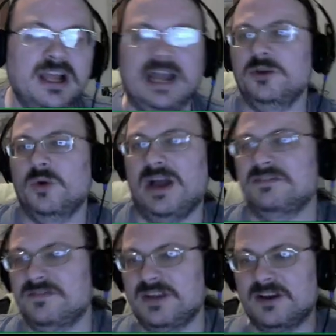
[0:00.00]
And you have
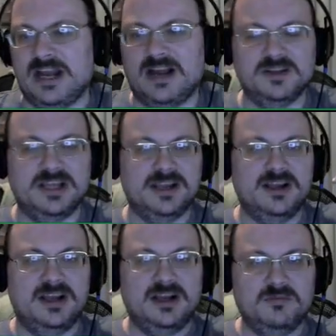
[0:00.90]
to figure out, like,
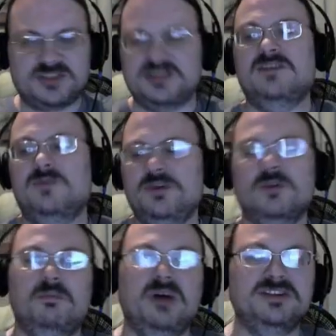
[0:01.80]
stuff with your
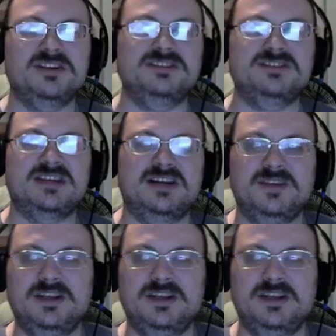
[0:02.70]
budget and stuff.